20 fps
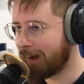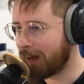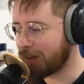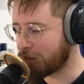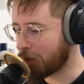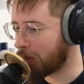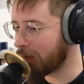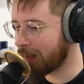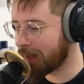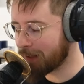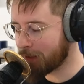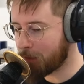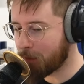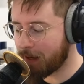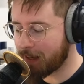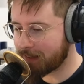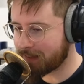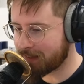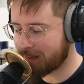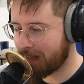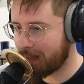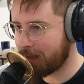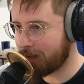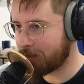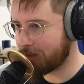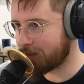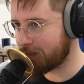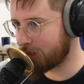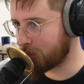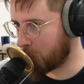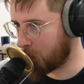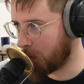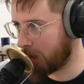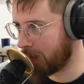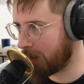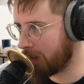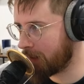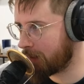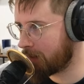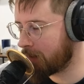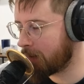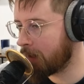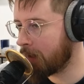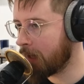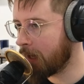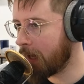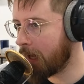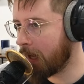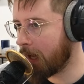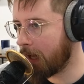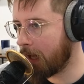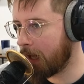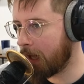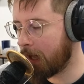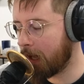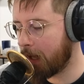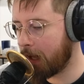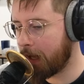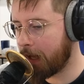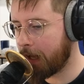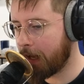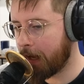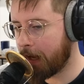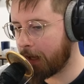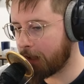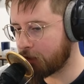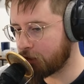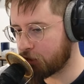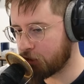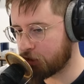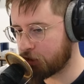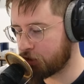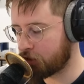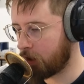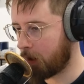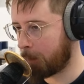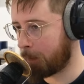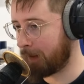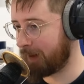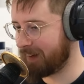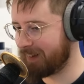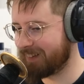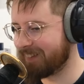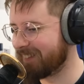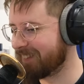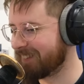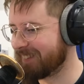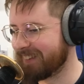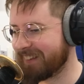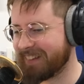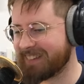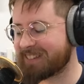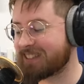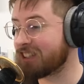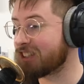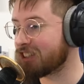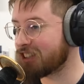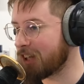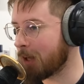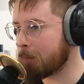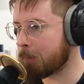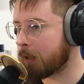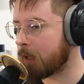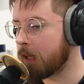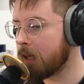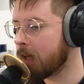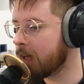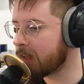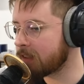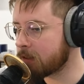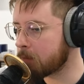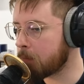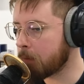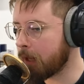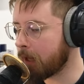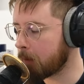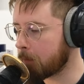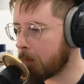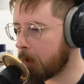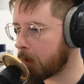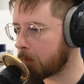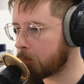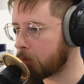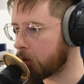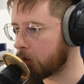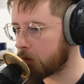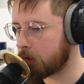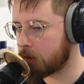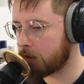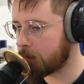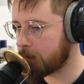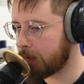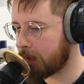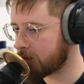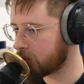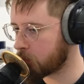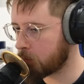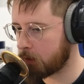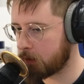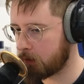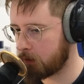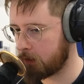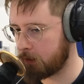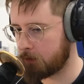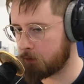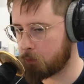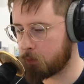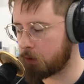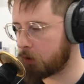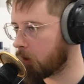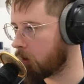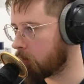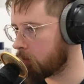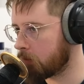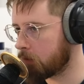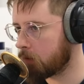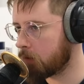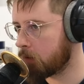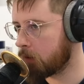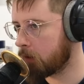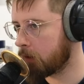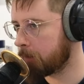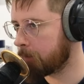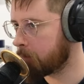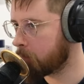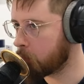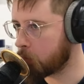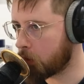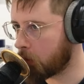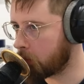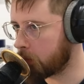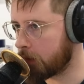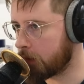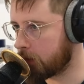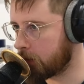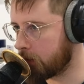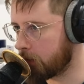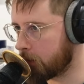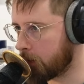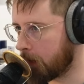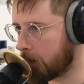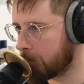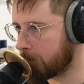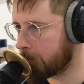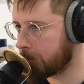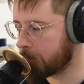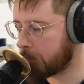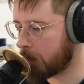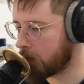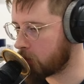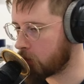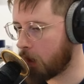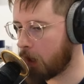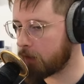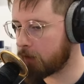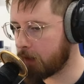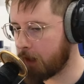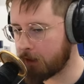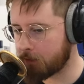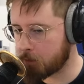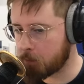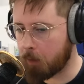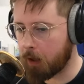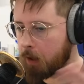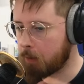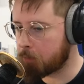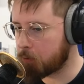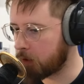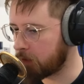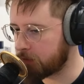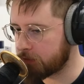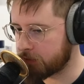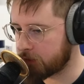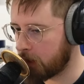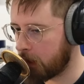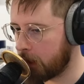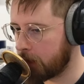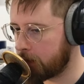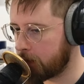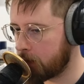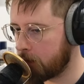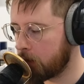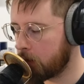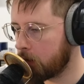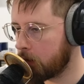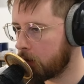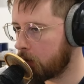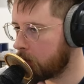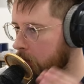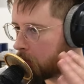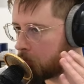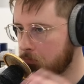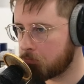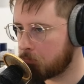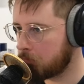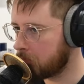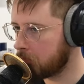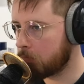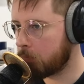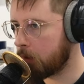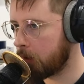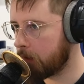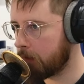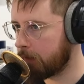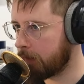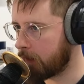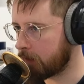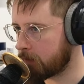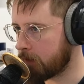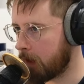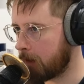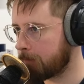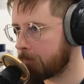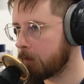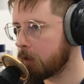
I don't okay. like the way it sounds. It's weird. Uh, just stop it. just stop it. It's a black MacBook. That's what it is. We don't we don't need to do that. I, that's my brief aside. And that's that.